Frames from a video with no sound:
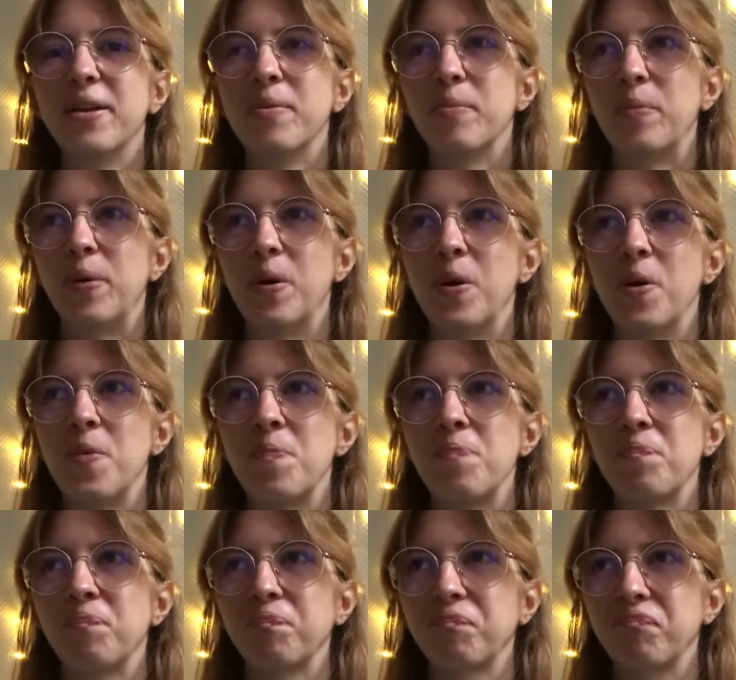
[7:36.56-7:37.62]
but
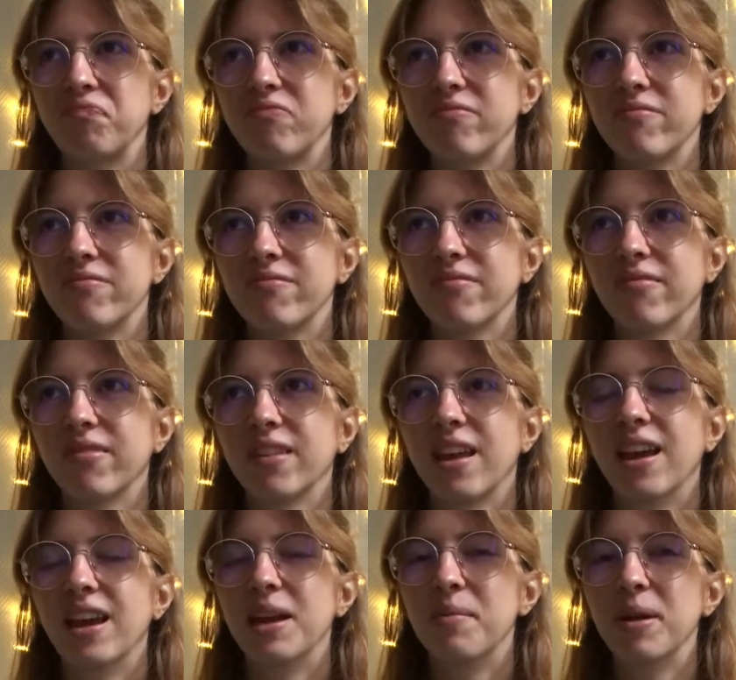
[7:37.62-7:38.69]

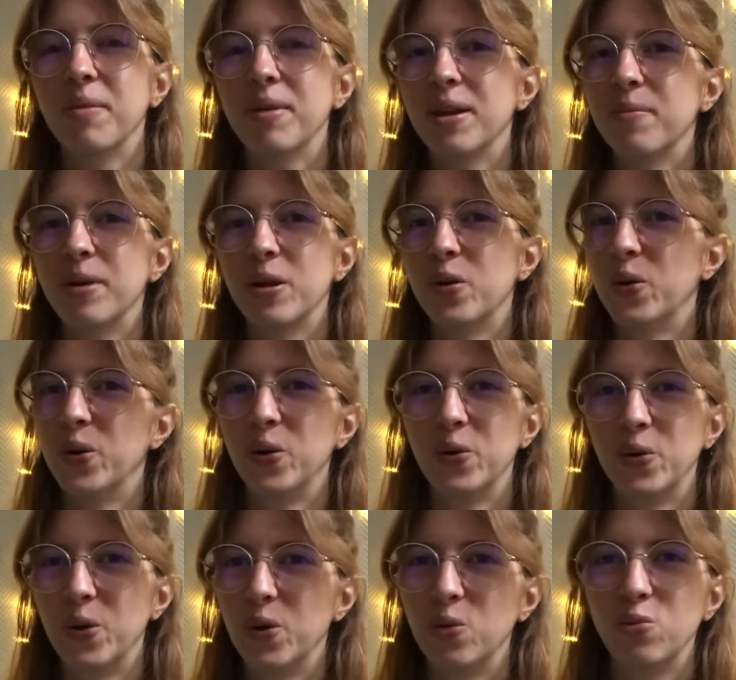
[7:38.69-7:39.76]
it may be a bit
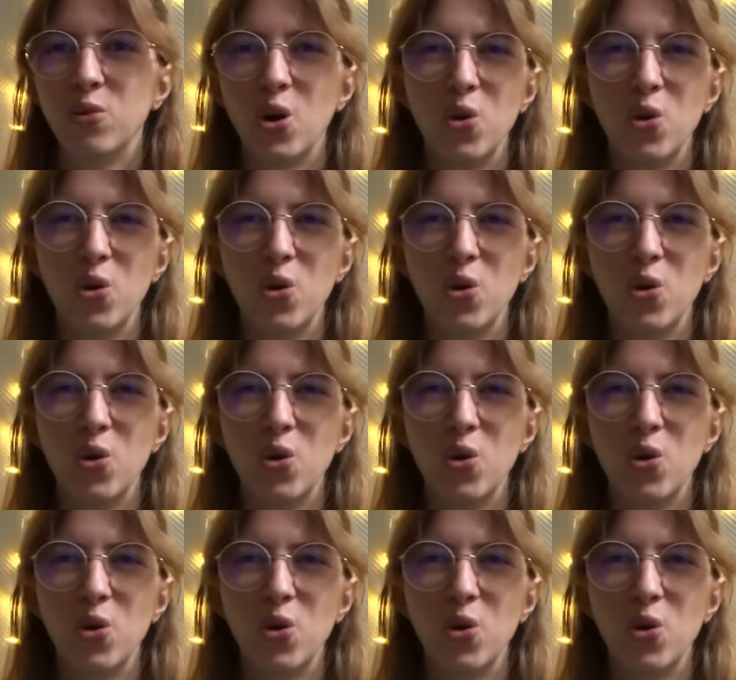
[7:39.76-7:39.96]
woo woo,